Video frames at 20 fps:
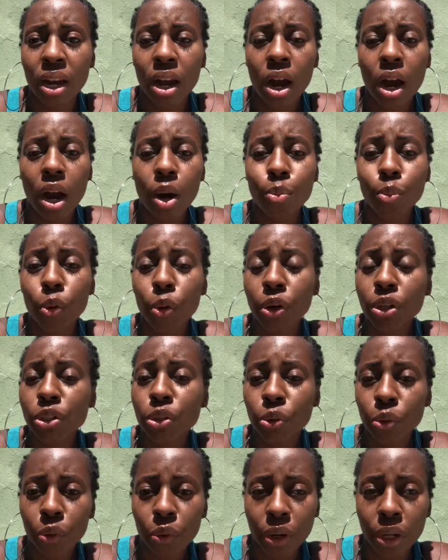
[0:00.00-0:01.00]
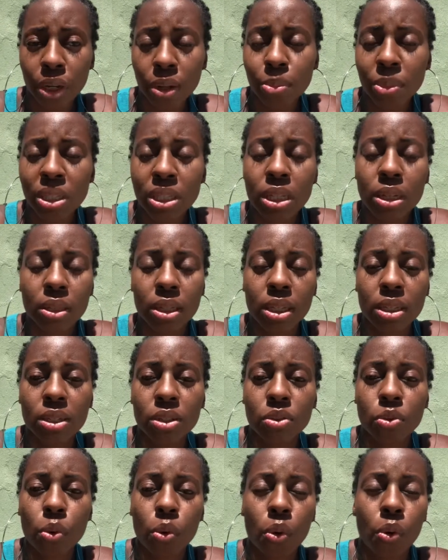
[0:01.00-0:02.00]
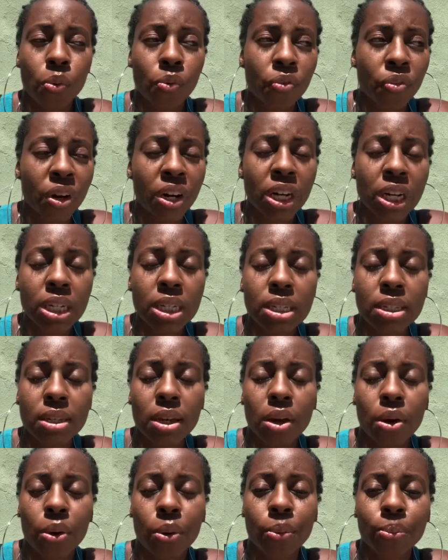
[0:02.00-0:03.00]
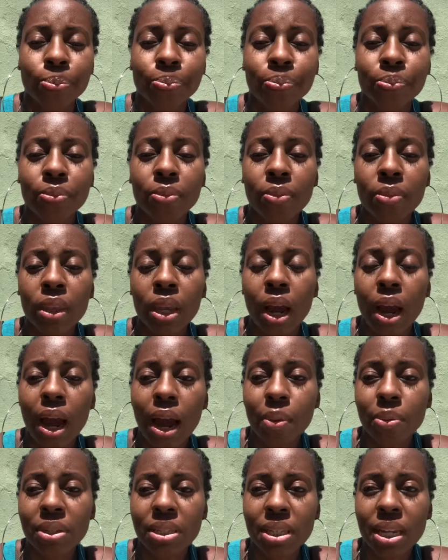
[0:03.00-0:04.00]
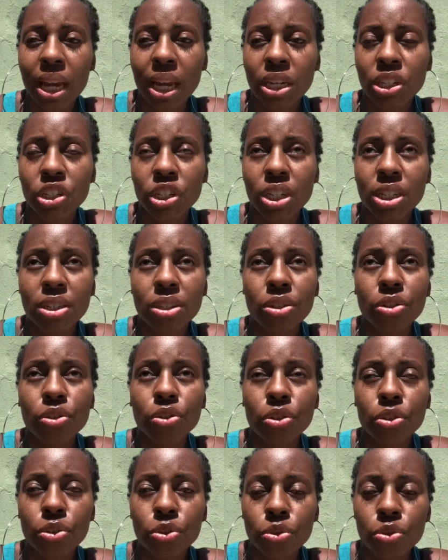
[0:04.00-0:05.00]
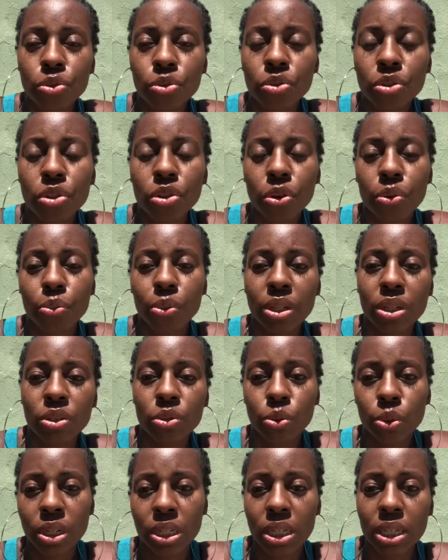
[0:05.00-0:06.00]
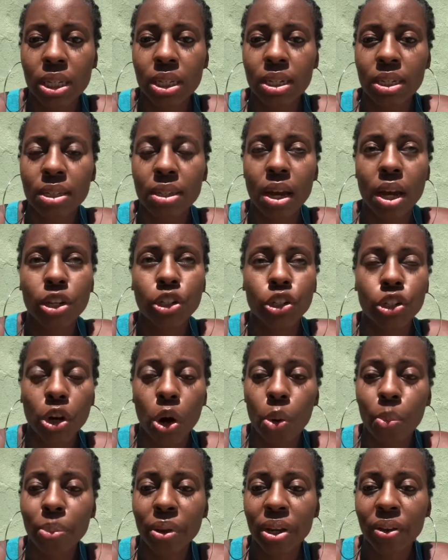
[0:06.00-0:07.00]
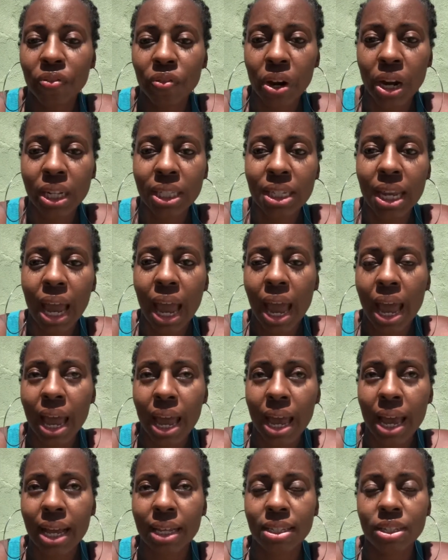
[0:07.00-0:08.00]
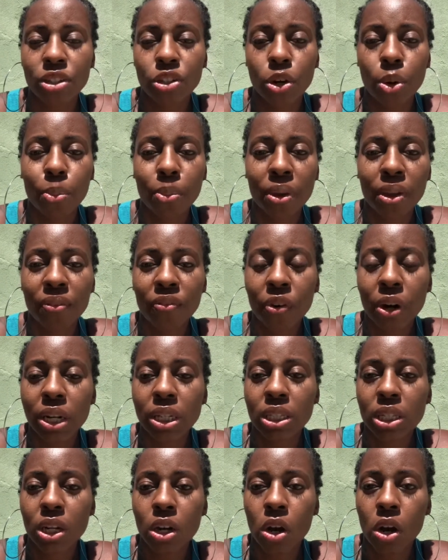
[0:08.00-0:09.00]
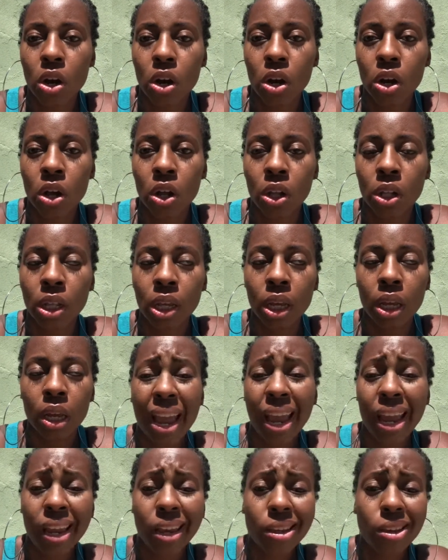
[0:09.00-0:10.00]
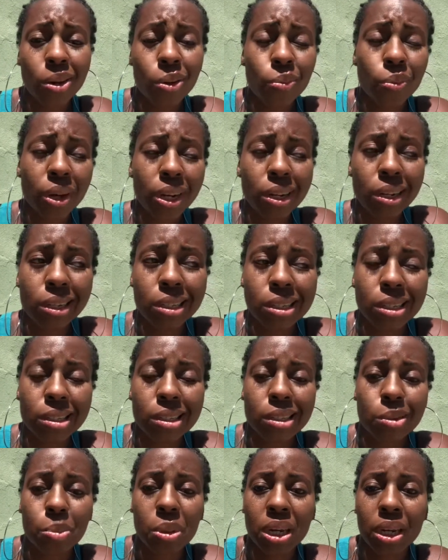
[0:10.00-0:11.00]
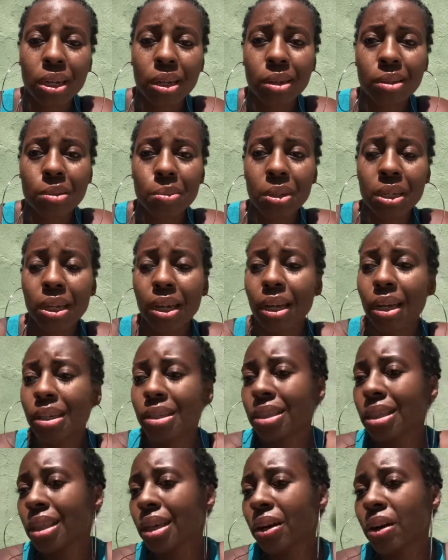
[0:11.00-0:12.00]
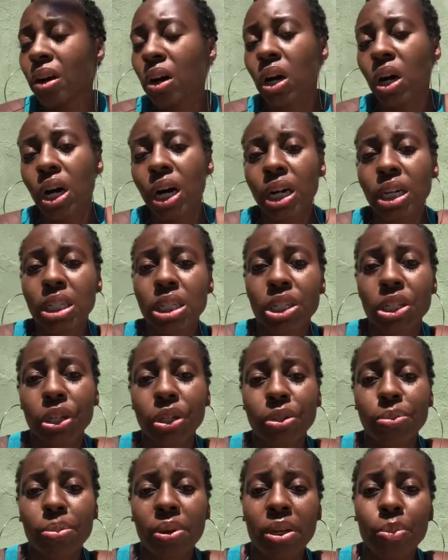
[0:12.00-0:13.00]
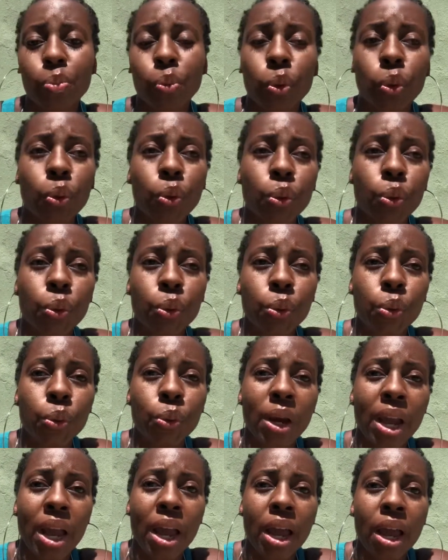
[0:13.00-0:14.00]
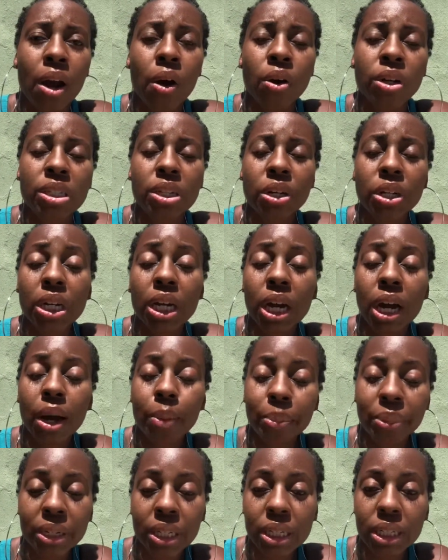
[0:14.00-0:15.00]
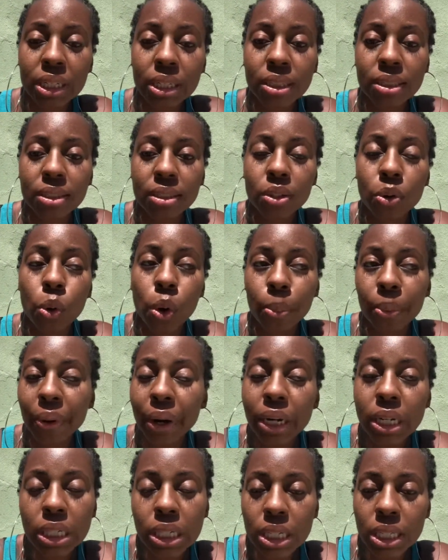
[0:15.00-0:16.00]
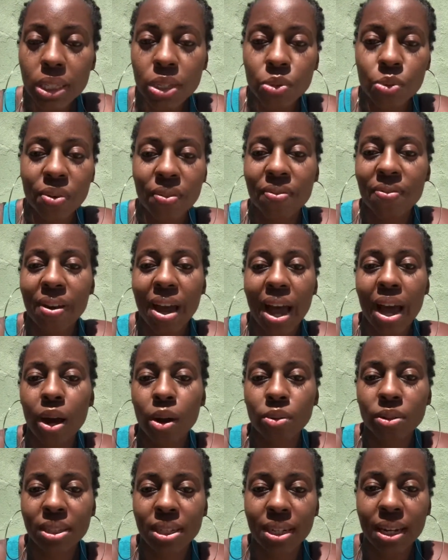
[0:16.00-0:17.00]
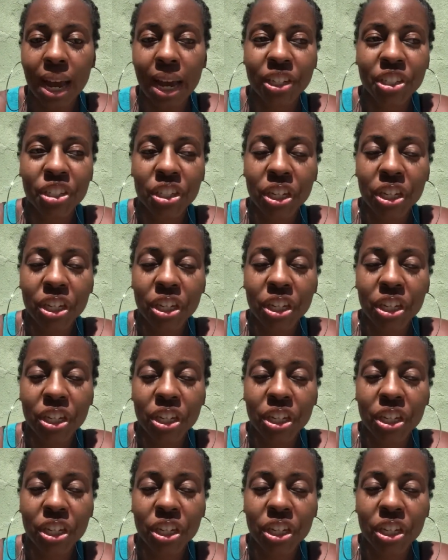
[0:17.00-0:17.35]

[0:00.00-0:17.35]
a moratorium until this is over. So I would say just use your resources. Don't be afraid to ask. Don't be afraid to call. And you'll run into some hiccups because there are certain people who, or certain companies, corporations who have vowed to not shut